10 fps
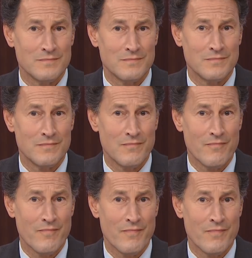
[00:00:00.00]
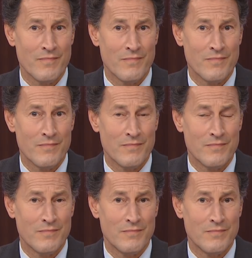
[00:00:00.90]

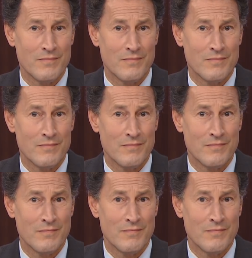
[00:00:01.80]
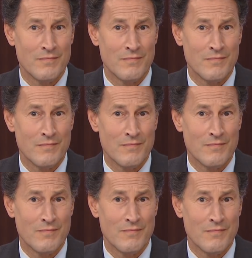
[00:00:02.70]

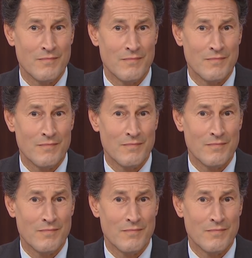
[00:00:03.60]
No words are spoken by the person on screen.